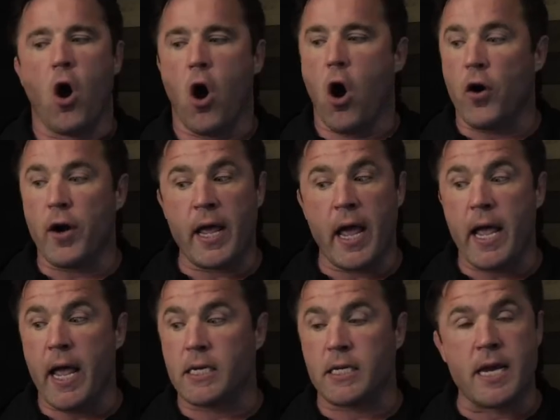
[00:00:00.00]
R D
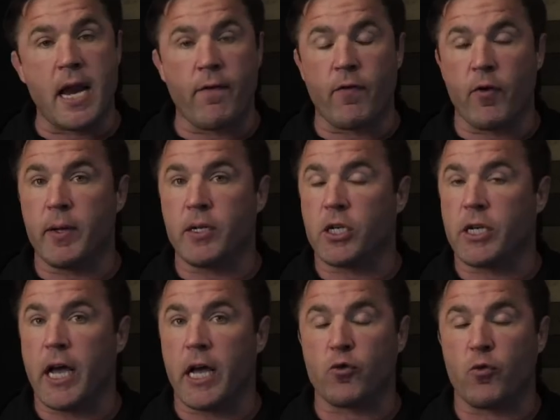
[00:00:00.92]
A has never been
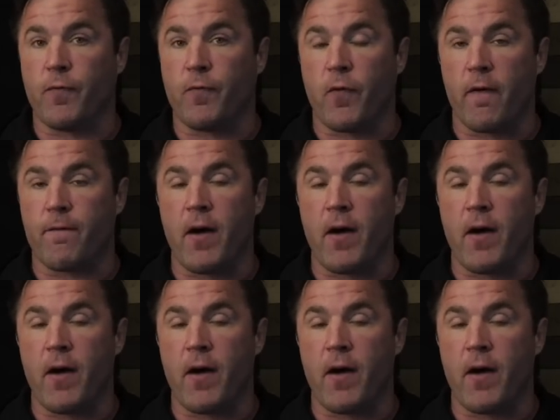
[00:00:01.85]
scheduled for